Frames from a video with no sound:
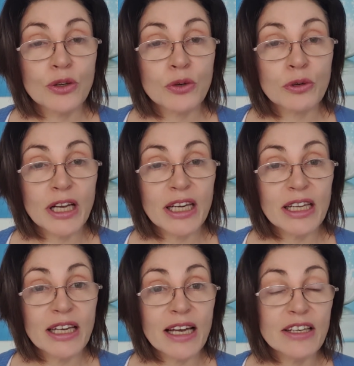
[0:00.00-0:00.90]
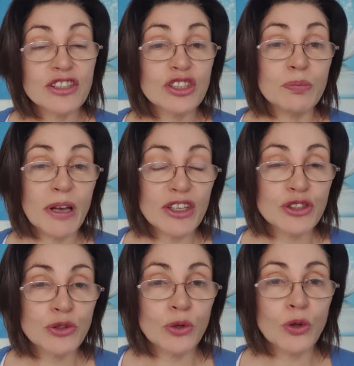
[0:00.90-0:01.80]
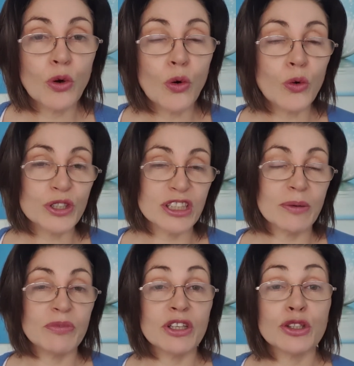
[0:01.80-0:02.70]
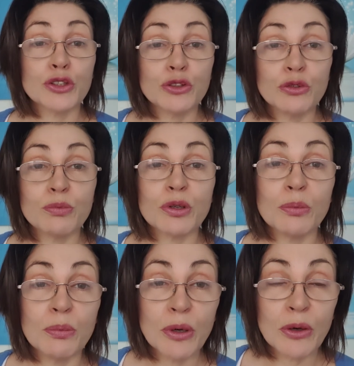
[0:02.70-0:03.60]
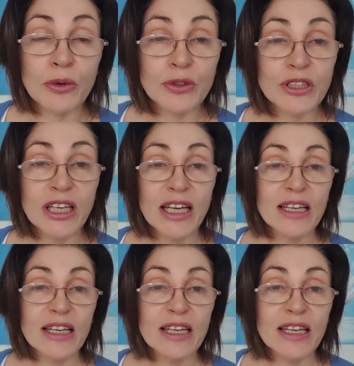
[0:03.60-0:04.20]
creating a special or something to promote.